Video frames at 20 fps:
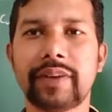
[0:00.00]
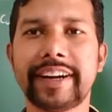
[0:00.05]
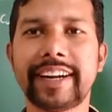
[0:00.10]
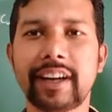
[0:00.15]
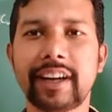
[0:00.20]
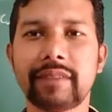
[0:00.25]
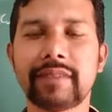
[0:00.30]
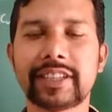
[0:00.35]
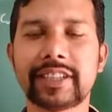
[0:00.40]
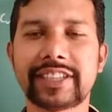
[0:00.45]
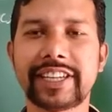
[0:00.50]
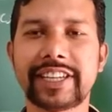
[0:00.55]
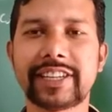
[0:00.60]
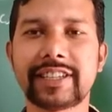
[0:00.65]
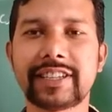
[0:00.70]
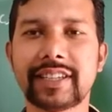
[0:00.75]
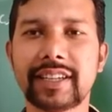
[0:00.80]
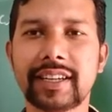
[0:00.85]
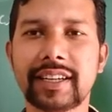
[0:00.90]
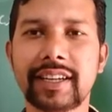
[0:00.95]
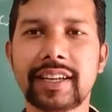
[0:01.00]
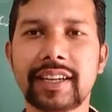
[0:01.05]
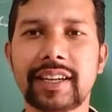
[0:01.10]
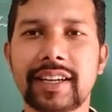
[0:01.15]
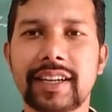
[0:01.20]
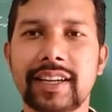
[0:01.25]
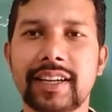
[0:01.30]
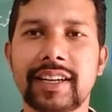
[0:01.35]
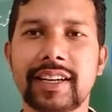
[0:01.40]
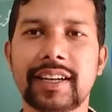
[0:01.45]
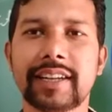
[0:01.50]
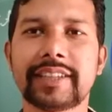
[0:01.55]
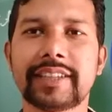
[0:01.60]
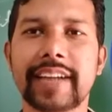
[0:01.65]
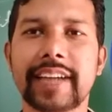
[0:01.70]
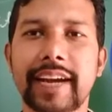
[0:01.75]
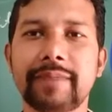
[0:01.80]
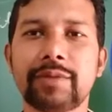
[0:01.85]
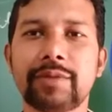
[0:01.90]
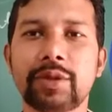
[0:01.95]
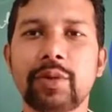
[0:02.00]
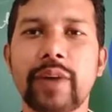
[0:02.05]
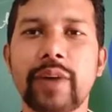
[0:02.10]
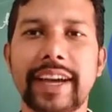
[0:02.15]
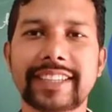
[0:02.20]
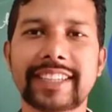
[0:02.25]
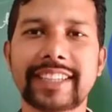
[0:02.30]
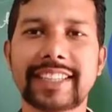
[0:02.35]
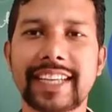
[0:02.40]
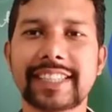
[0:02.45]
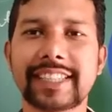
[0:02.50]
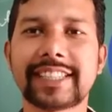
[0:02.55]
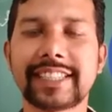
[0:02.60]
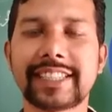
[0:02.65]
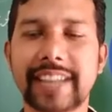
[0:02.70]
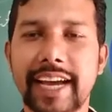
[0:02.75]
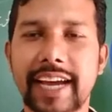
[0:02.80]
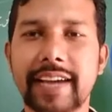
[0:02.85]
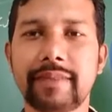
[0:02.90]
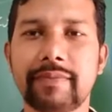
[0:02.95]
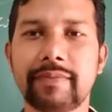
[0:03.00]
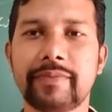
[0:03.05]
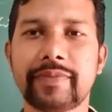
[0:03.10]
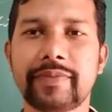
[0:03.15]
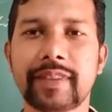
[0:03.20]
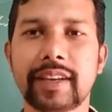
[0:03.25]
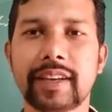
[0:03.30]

end of the session, time to exercise time.